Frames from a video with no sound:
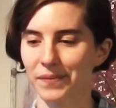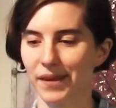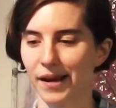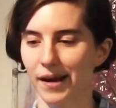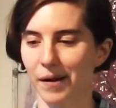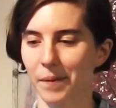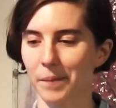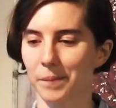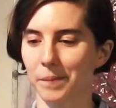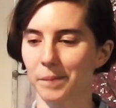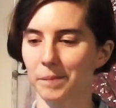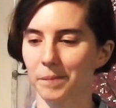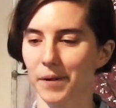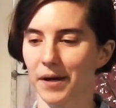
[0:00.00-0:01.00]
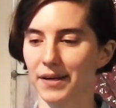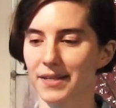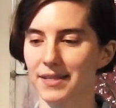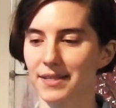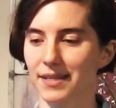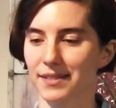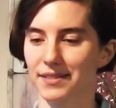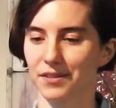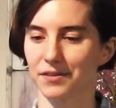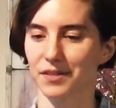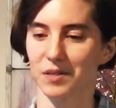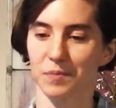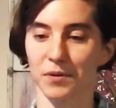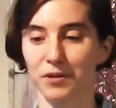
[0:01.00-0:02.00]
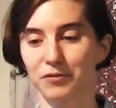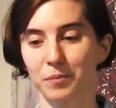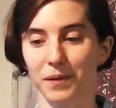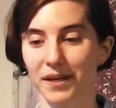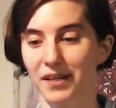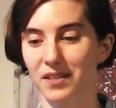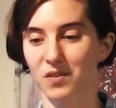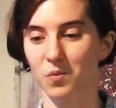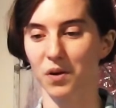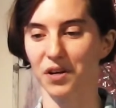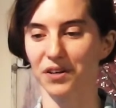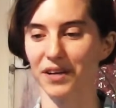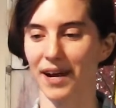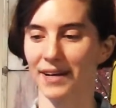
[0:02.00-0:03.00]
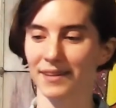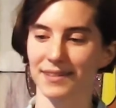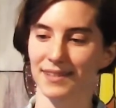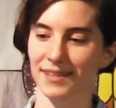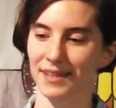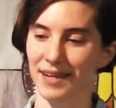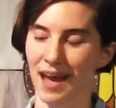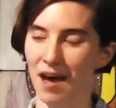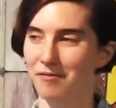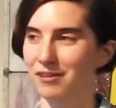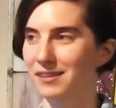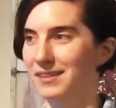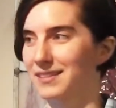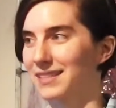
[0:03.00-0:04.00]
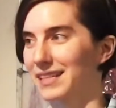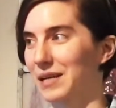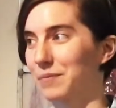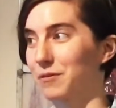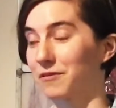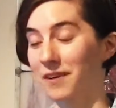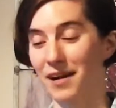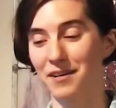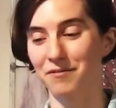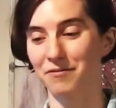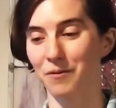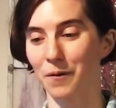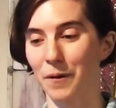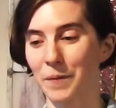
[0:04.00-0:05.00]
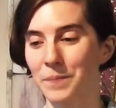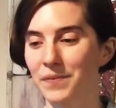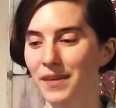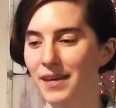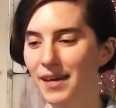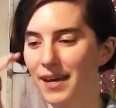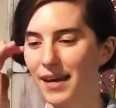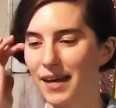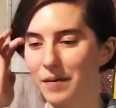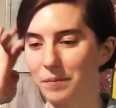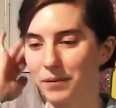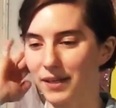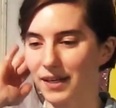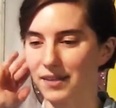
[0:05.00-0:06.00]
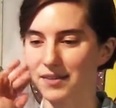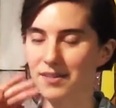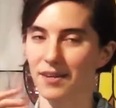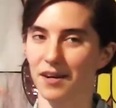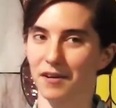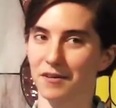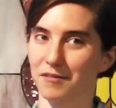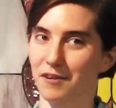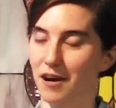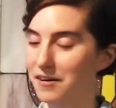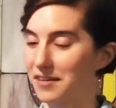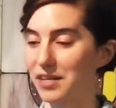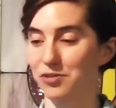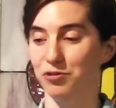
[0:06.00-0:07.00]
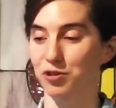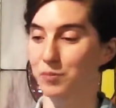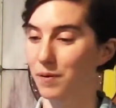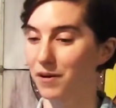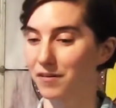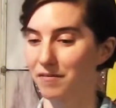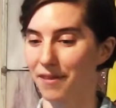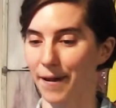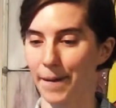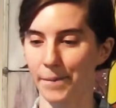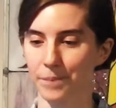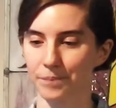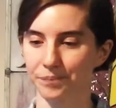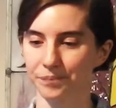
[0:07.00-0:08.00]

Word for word: Um, paradise is considered this beautiful place where you're endlessly and effortlessly provided for, and plants uh, are an integral part of that.